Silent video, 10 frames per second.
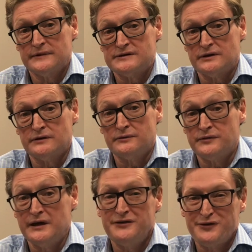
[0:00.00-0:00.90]
So
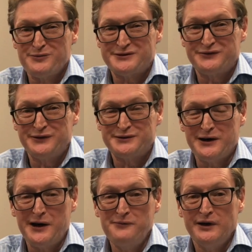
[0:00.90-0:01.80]
thank you very much for your
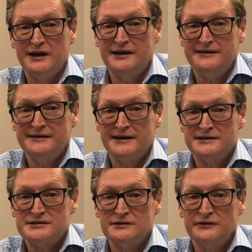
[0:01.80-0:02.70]
time, and
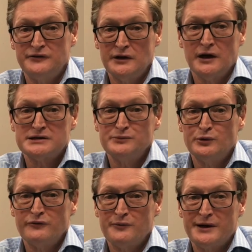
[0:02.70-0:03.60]
certainly if you'd like some
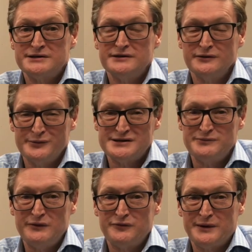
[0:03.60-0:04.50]
more information, there'll be
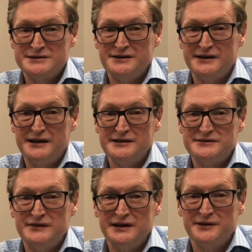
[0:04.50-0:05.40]
some information at the end of this
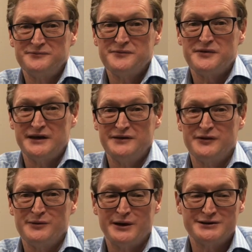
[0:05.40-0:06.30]
video. Thank you
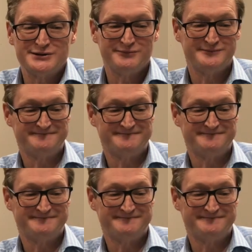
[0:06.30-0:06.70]
very much.